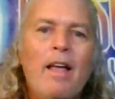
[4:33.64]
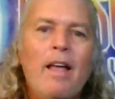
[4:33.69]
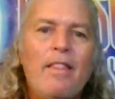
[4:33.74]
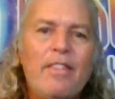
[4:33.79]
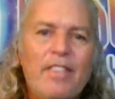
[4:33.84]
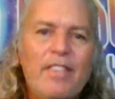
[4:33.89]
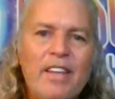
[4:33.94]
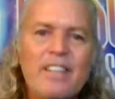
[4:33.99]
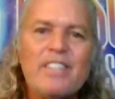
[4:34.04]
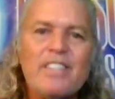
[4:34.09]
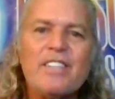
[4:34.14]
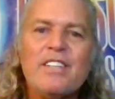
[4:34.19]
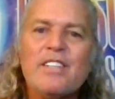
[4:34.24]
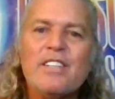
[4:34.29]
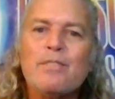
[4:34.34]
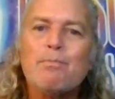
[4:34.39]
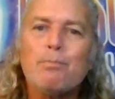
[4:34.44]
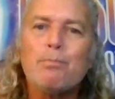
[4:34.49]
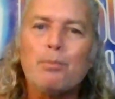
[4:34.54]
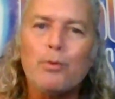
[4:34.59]
This
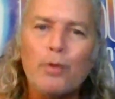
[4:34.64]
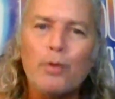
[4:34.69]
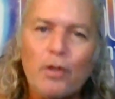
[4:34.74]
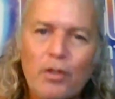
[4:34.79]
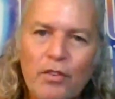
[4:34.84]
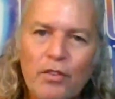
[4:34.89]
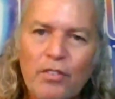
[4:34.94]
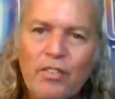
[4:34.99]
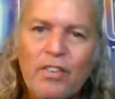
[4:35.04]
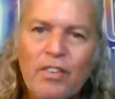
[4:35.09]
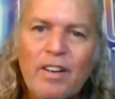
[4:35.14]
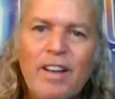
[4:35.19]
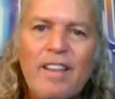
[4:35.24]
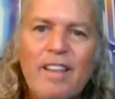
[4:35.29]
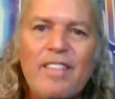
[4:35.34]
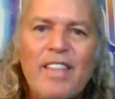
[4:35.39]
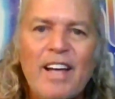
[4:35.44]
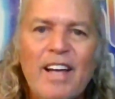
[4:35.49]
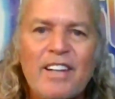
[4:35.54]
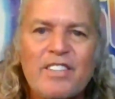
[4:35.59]
is proof
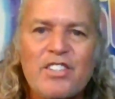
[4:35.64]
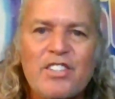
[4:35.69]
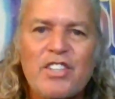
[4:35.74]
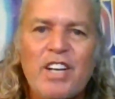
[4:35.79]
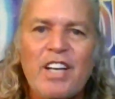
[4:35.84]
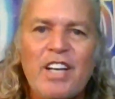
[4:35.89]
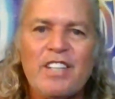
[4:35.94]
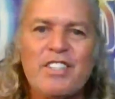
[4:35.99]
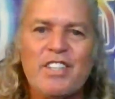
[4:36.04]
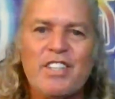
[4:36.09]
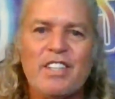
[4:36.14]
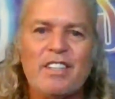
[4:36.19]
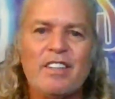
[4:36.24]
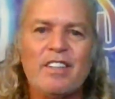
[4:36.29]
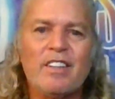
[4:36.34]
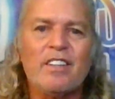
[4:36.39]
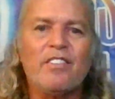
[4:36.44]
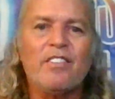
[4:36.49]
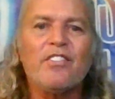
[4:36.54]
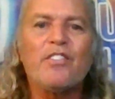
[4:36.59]
that it's
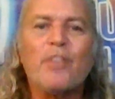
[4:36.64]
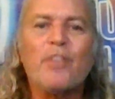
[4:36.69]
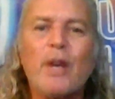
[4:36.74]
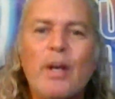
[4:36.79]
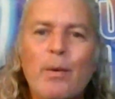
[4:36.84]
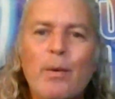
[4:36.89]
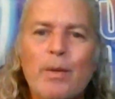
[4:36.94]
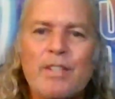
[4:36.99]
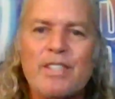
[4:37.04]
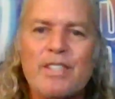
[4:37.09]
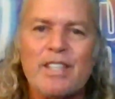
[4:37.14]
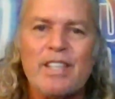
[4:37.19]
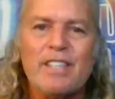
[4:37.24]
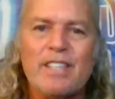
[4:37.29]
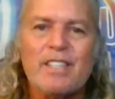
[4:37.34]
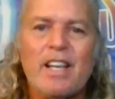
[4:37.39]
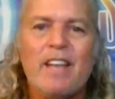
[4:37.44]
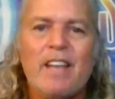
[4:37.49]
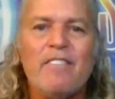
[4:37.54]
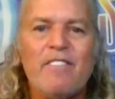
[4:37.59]
changing. The
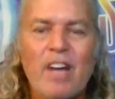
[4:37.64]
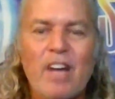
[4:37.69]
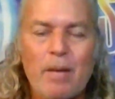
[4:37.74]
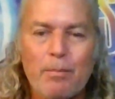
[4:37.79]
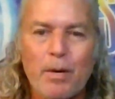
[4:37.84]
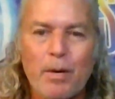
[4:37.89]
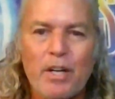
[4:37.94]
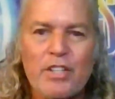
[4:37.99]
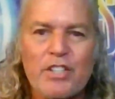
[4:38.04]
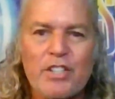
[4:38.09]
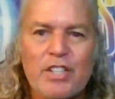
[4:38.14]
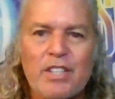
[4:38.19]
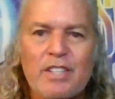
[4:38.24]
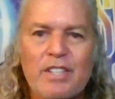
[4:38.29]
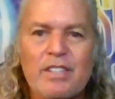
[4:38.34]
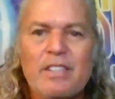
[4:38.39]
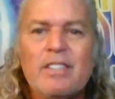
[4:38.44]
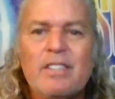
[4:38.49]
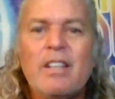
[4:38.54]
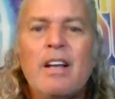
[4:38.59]
frequencies and
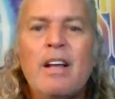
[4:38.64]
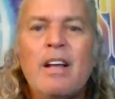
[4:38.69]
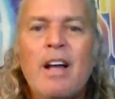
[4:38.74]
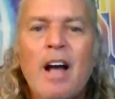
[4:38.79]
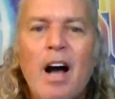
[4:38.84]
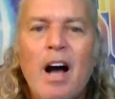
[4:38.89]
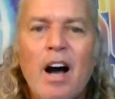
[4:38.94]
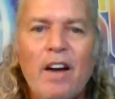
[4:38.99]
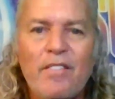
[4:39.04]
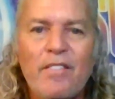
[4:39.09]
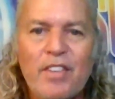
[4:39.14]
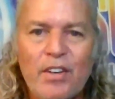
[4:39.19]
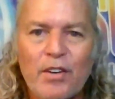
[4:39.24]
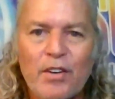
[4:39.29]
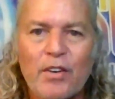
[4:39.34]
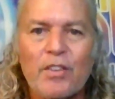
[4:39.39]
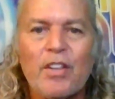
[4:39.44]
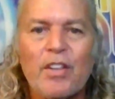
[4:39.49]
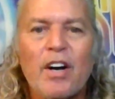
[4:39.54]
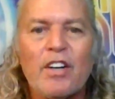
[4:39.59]
vibration of the earth are